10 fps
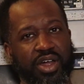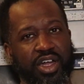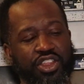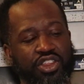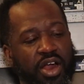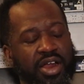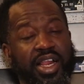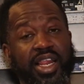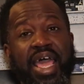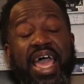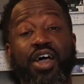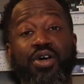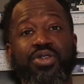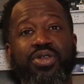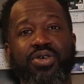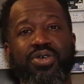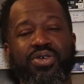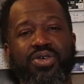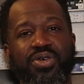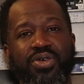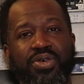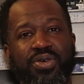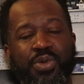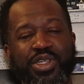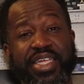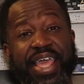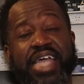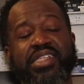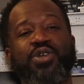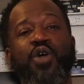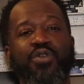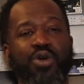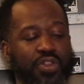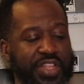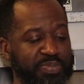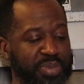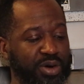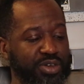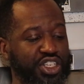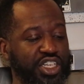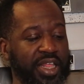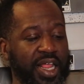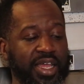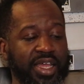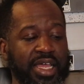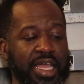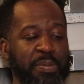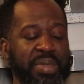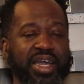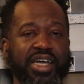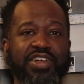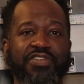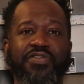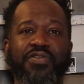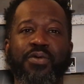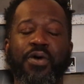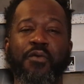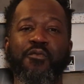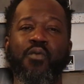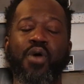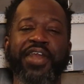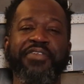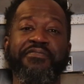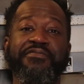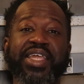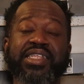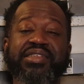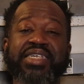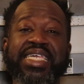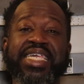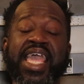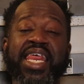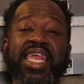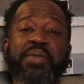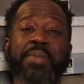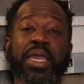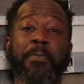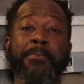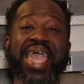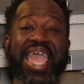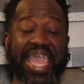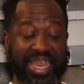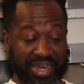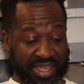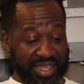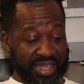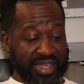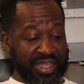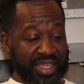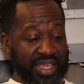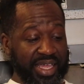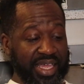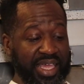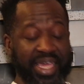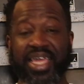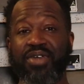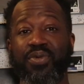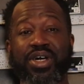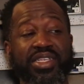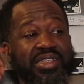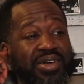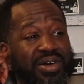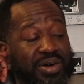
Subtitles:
a dark cloud was casted over all this bullshit because of one Vincent Kennedy McMahon. He was